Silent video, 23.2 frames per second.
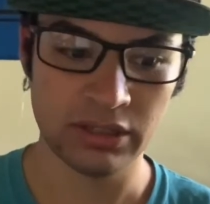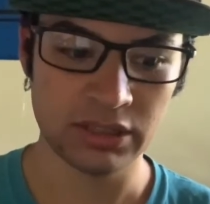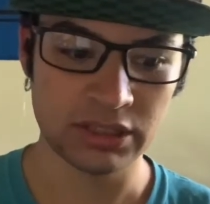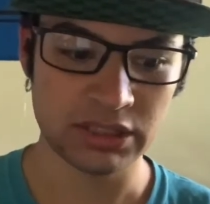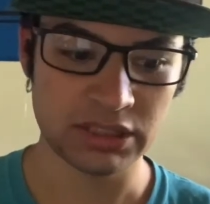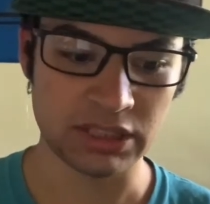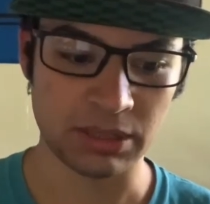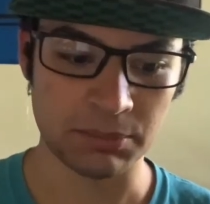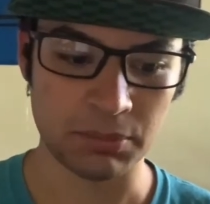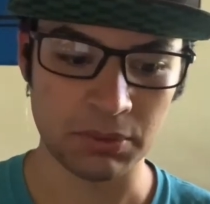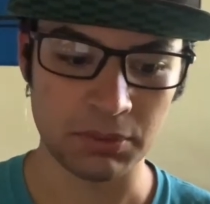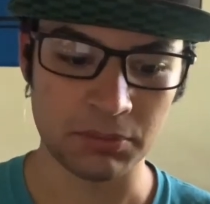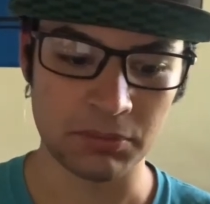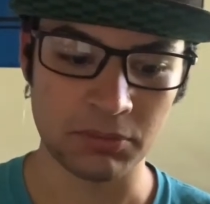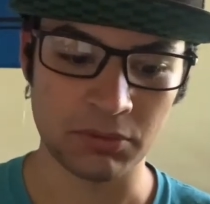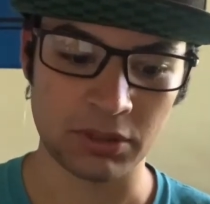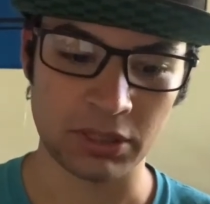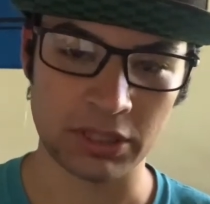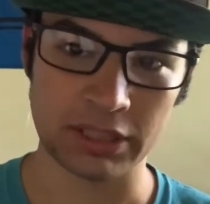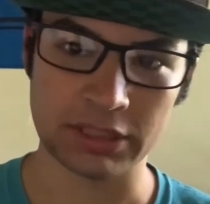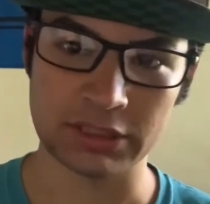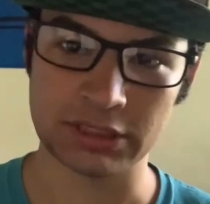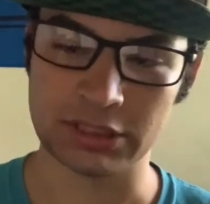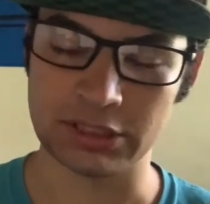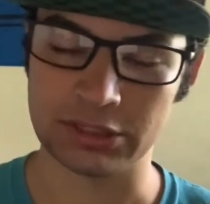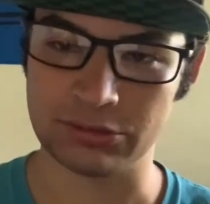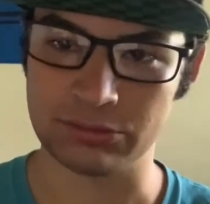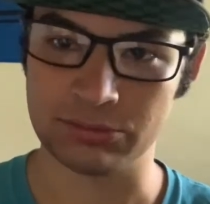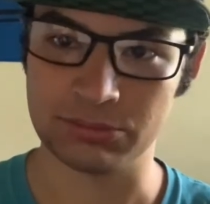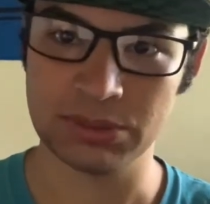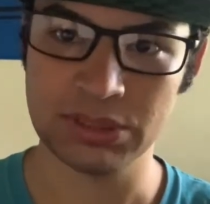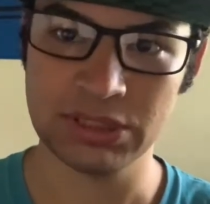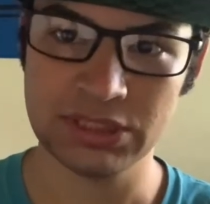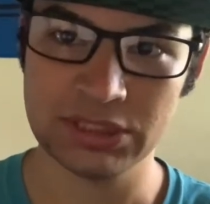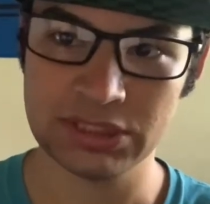some people want to get to know
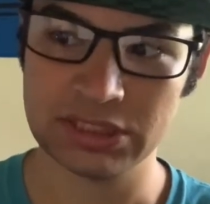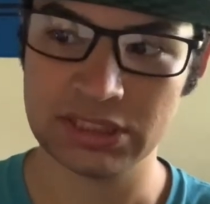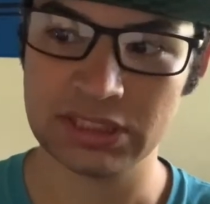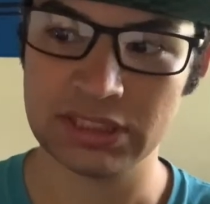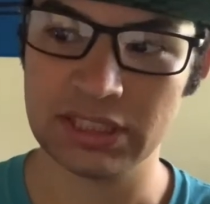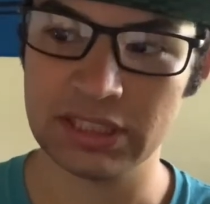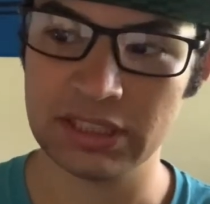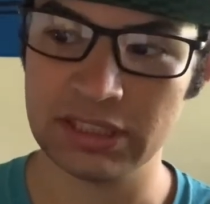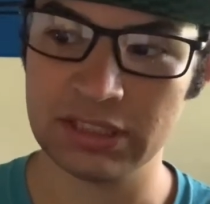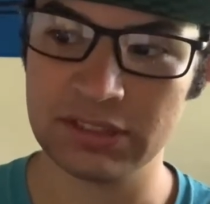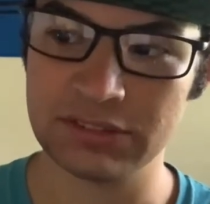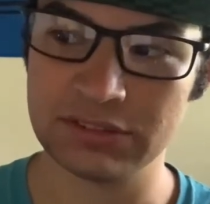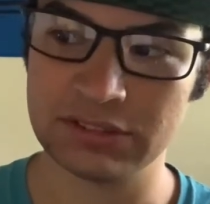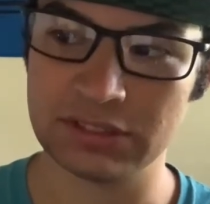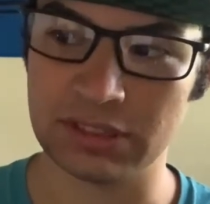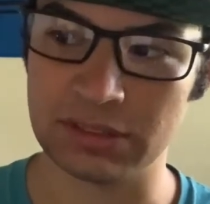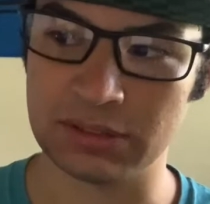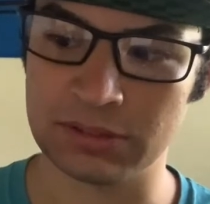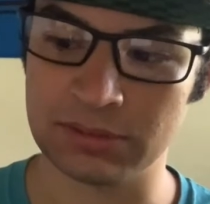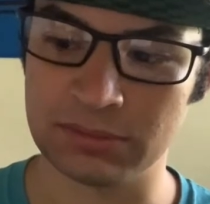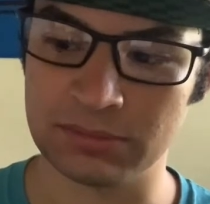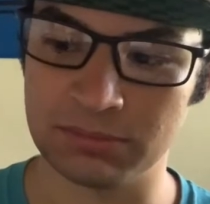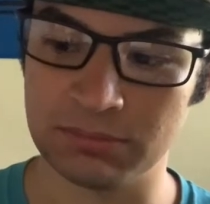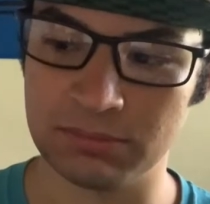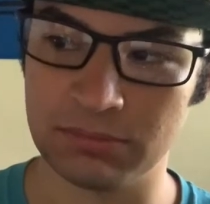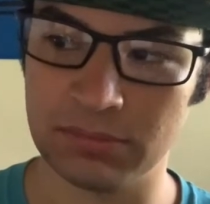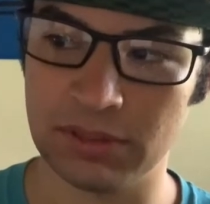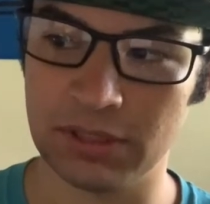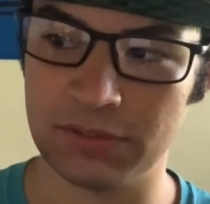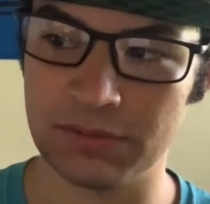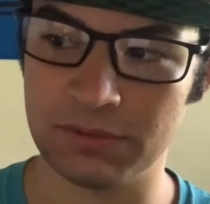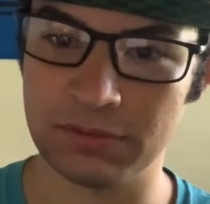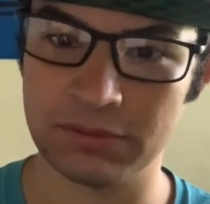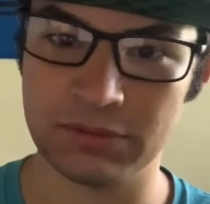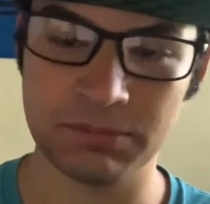me and stuff. Some, if
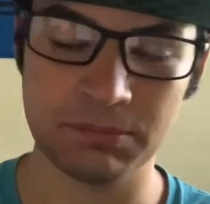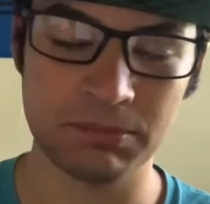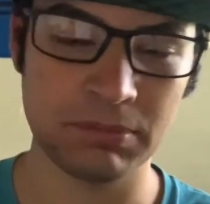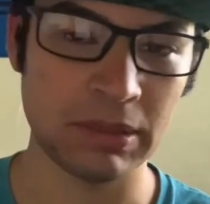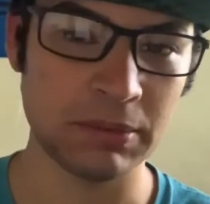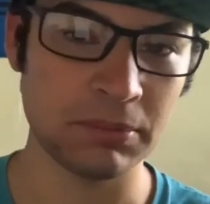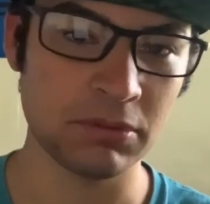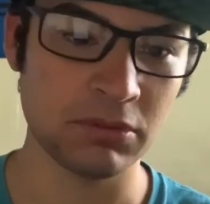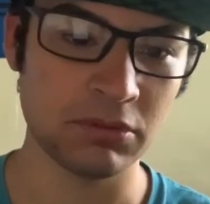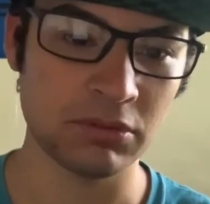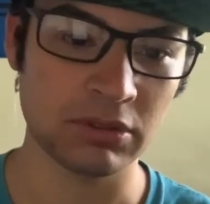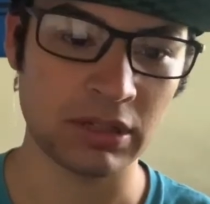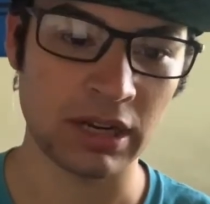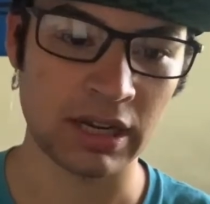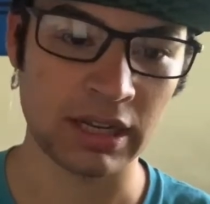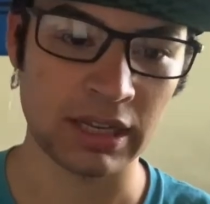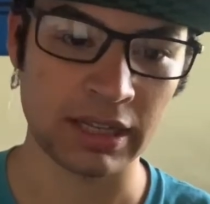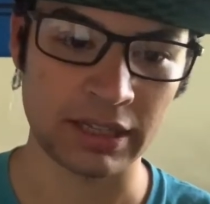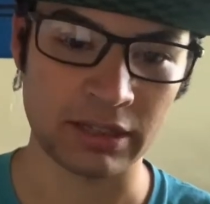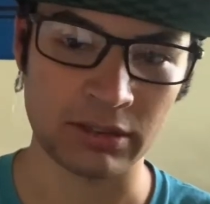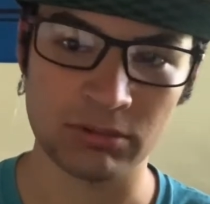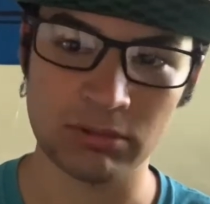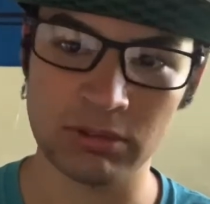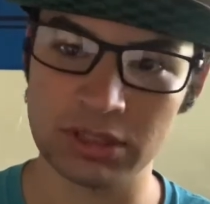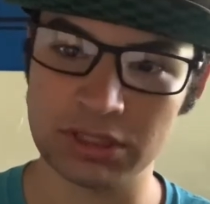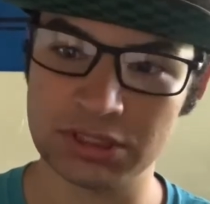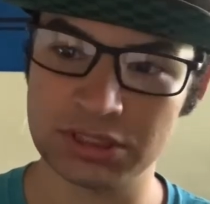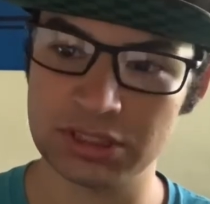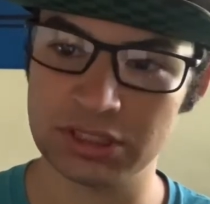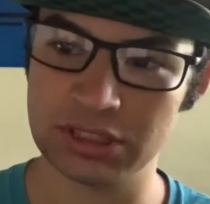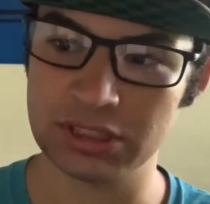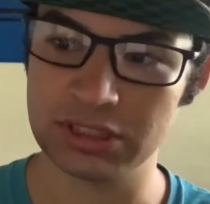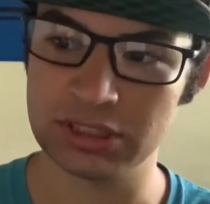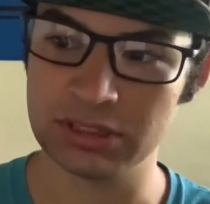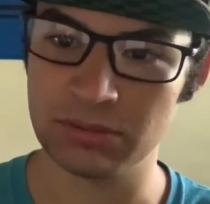people got, like,
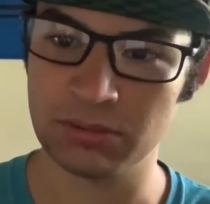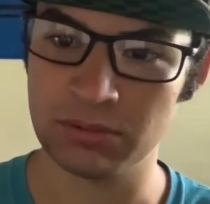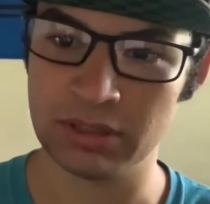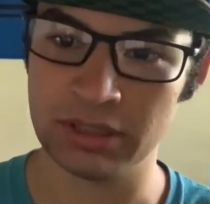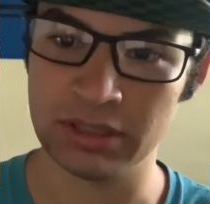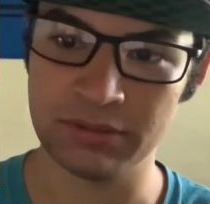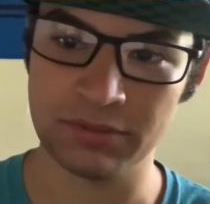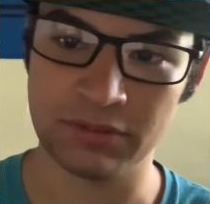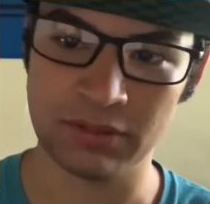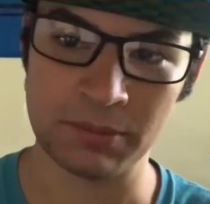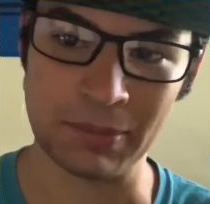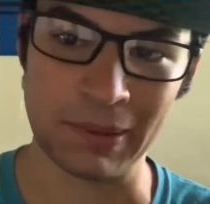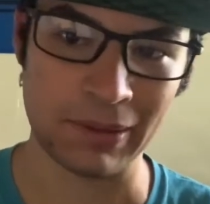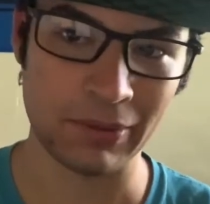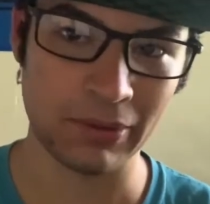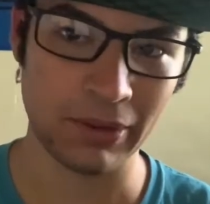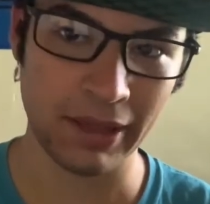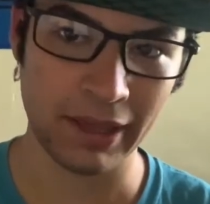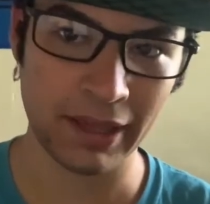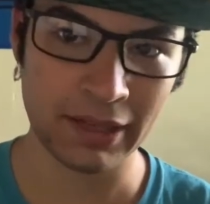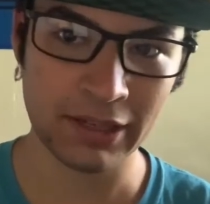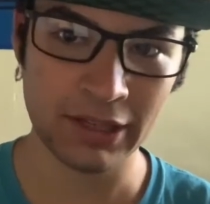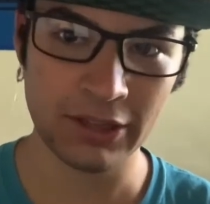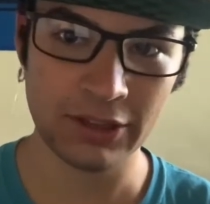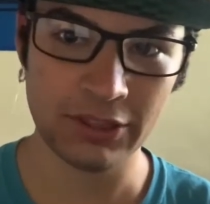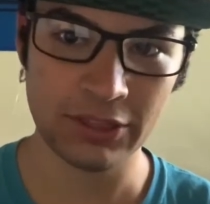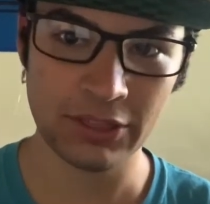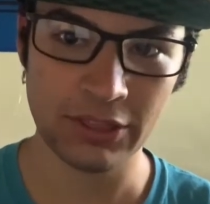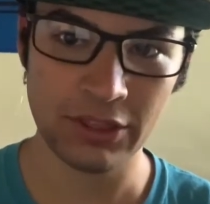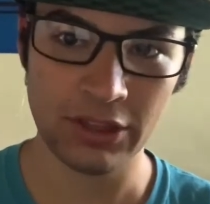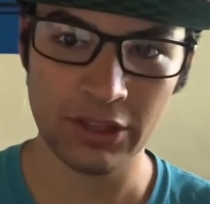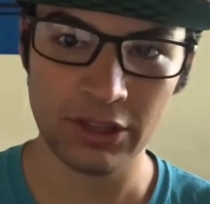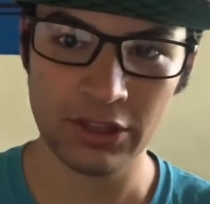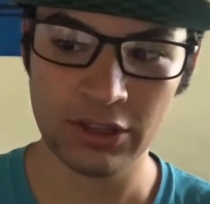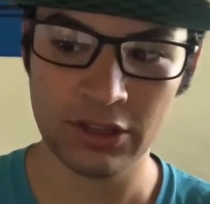questions or whatever about
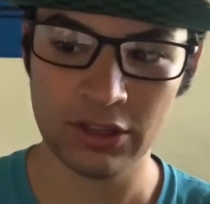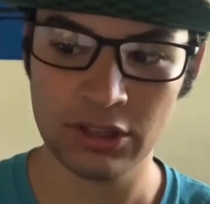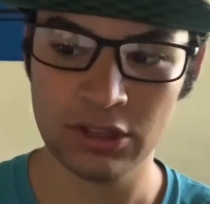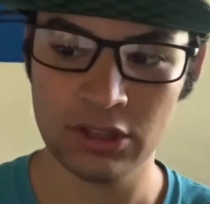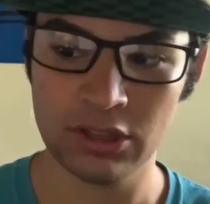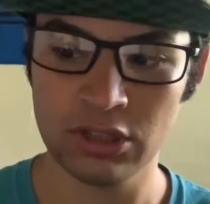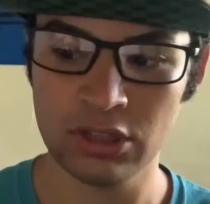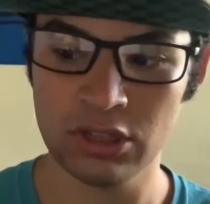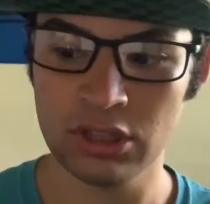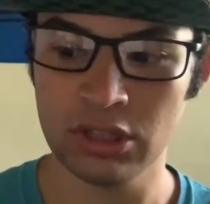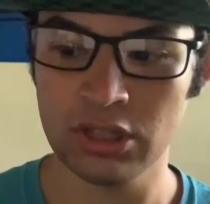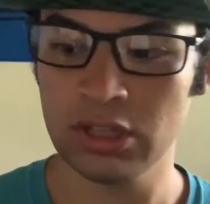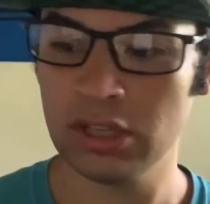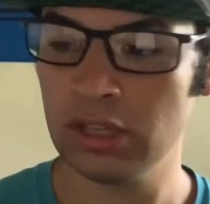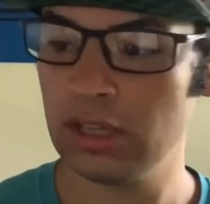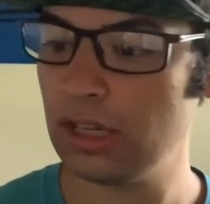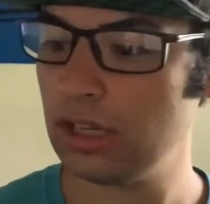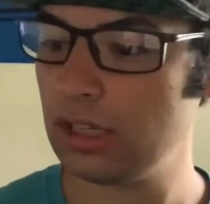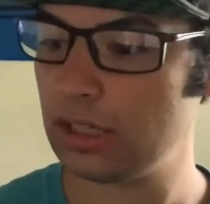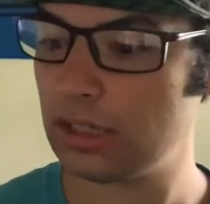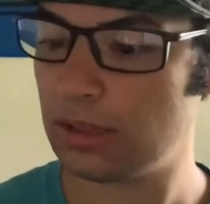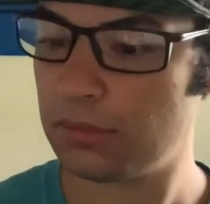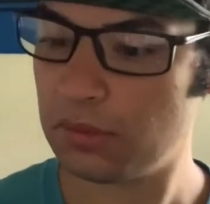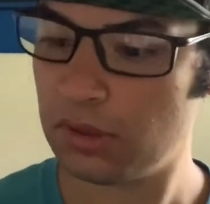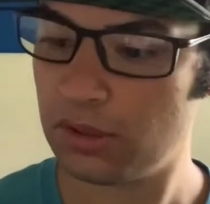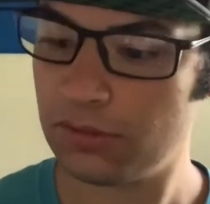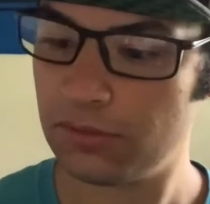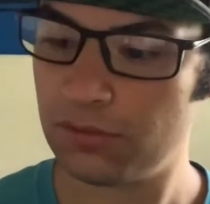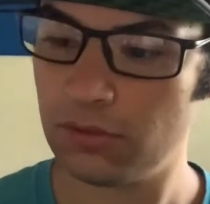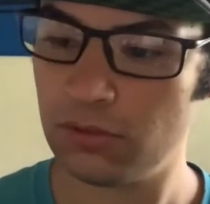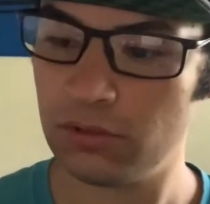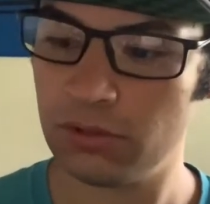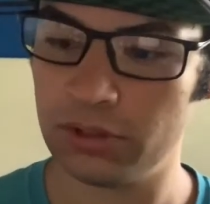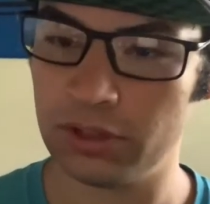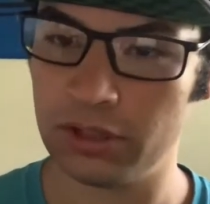anything, hey, I'm all
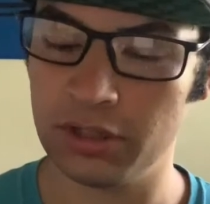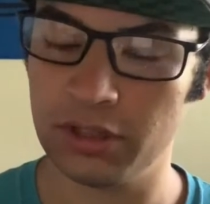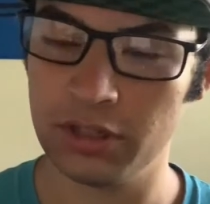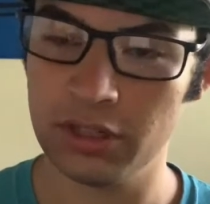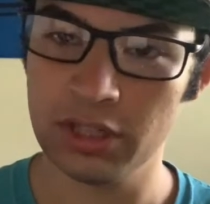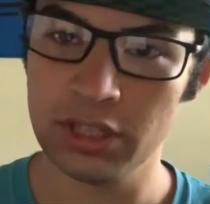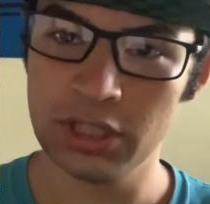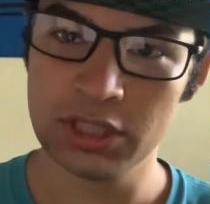for it.